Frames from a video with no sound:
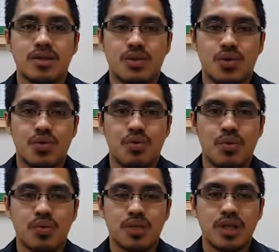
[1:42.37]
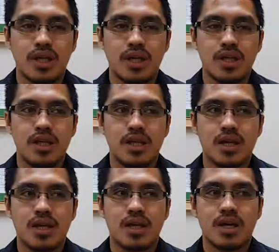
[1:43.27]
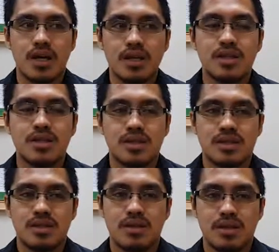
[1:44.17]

So mostly kids,